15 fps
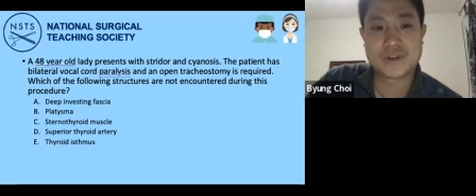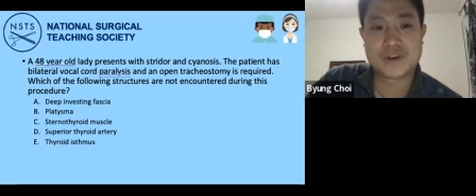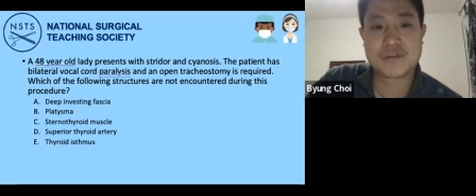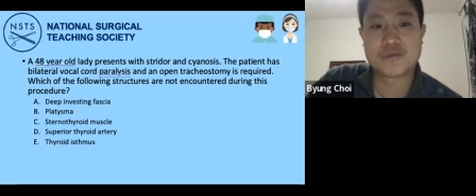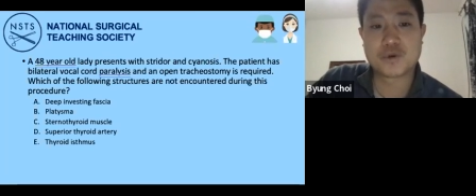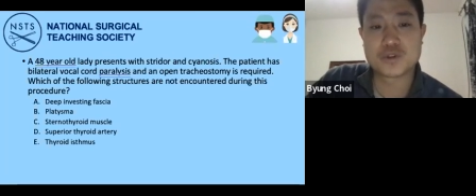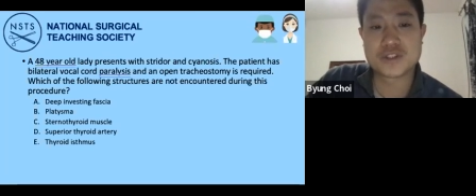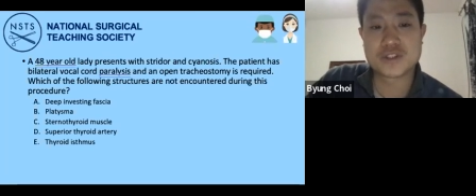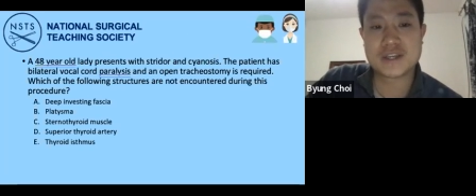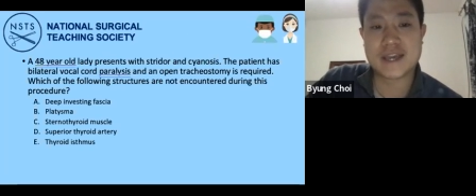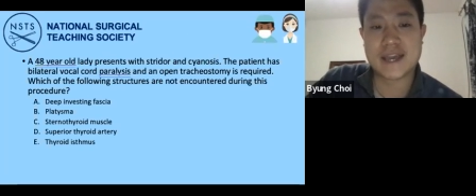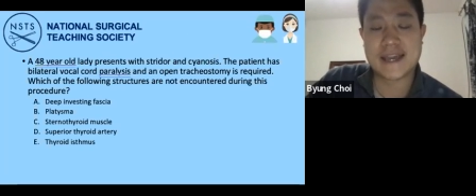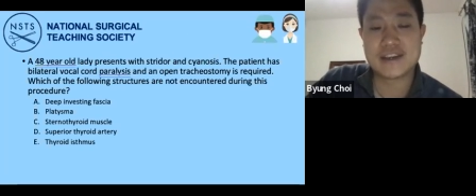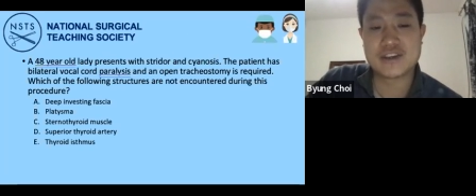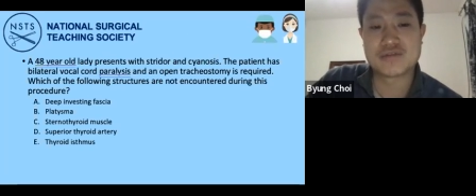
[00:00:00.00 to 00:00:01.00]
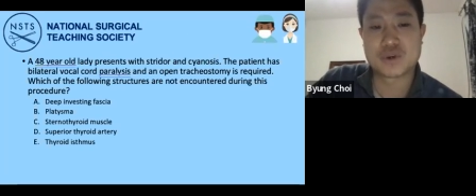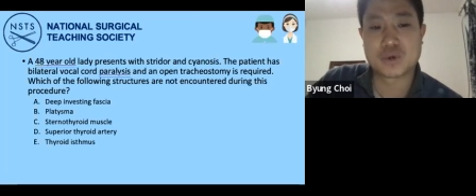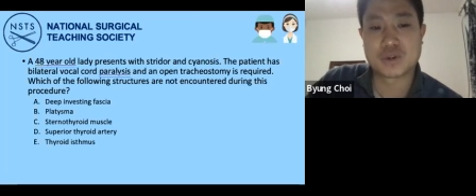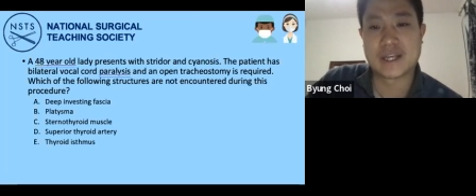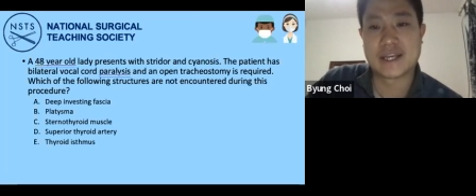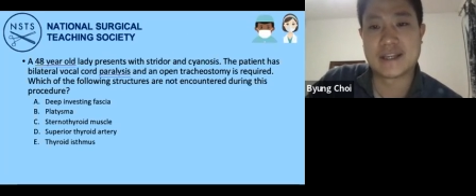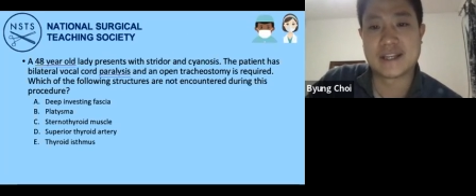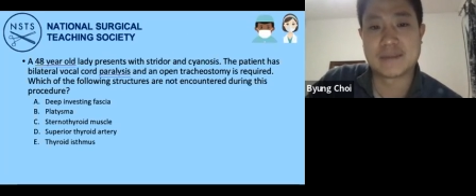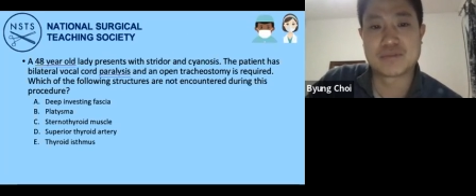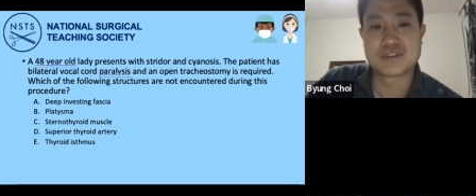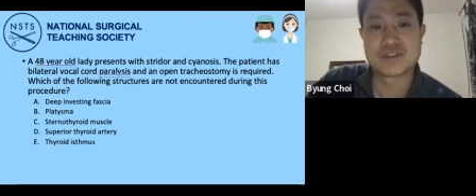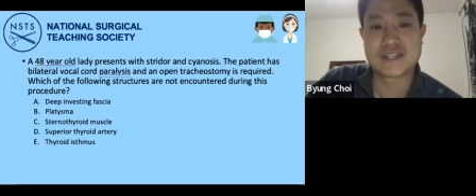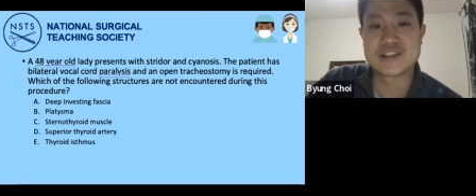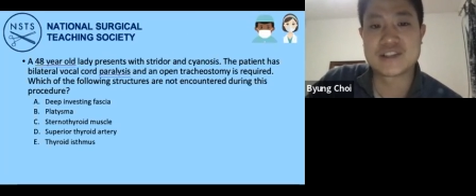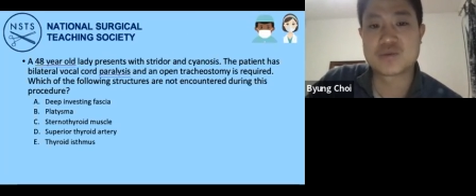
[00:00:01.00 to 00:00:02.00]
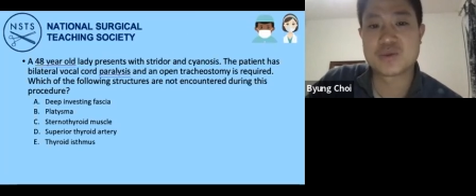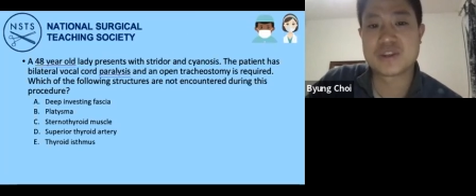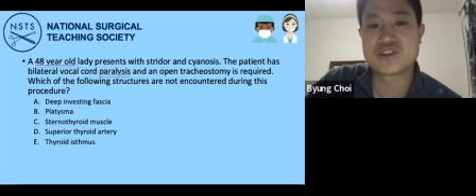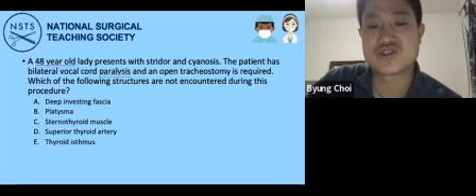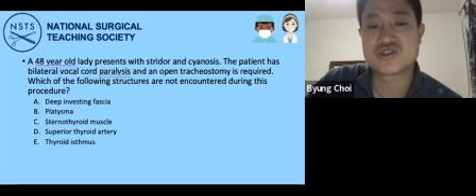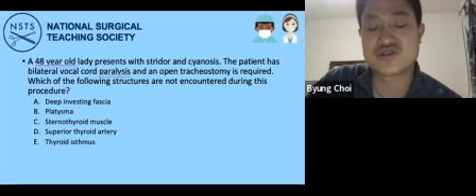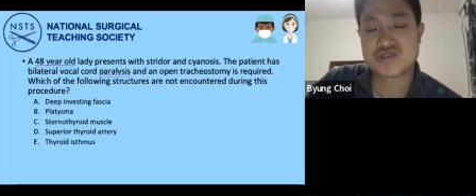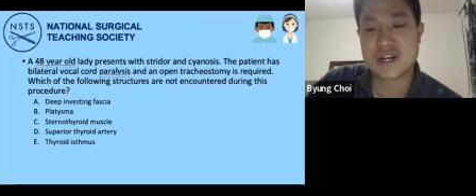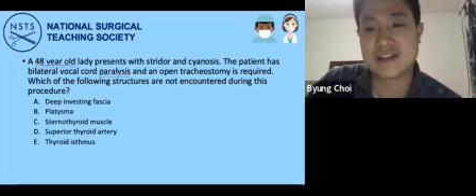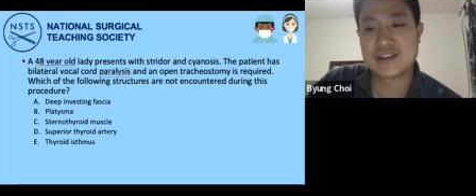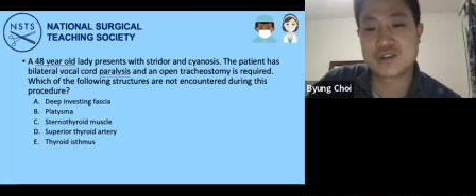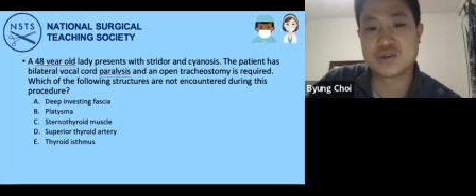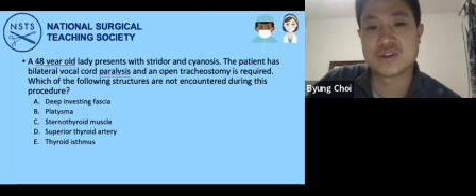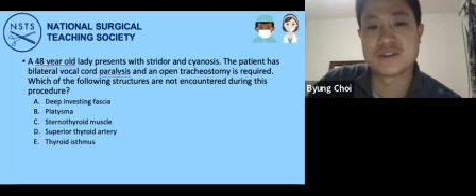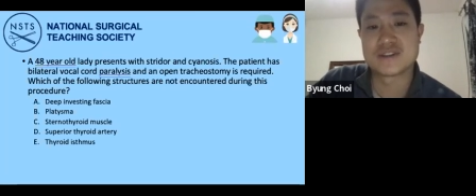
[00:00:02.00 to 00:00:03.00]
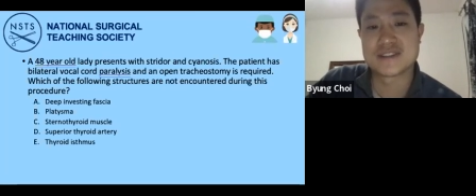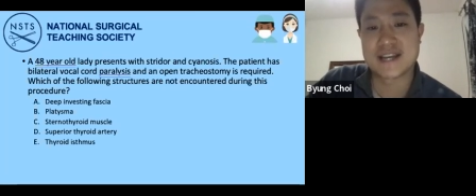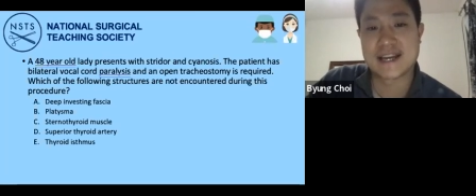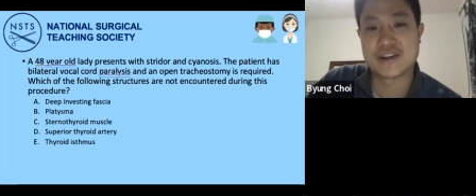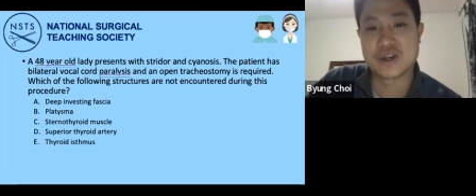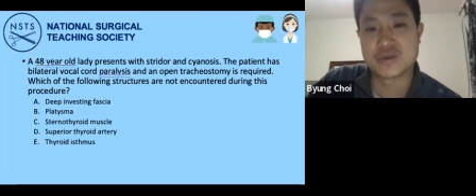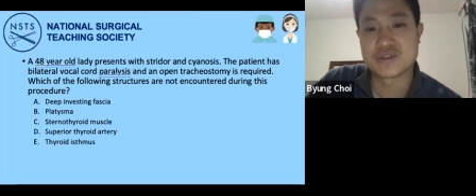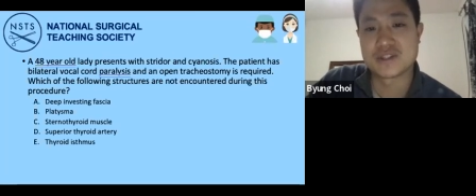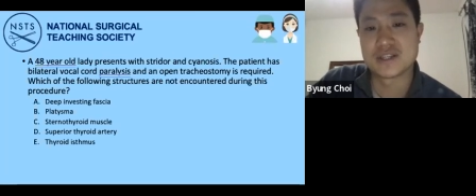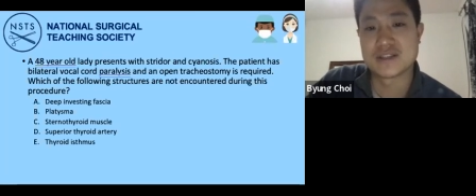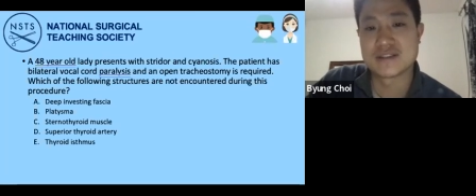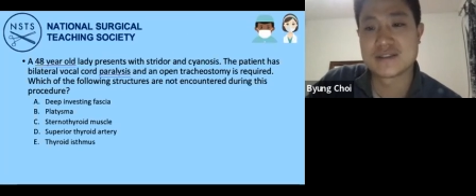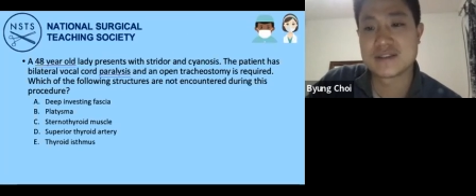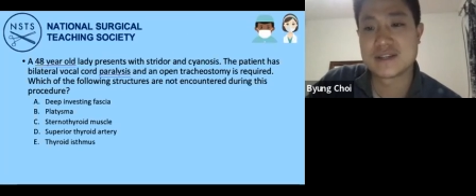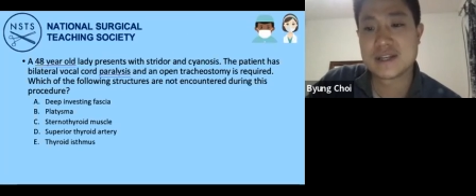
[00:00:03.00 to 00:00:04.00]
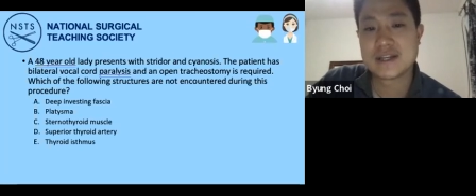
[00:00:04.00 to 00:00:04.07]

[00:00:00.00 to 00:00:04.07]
A 48-year-old lady presents with stridor and cyanosis.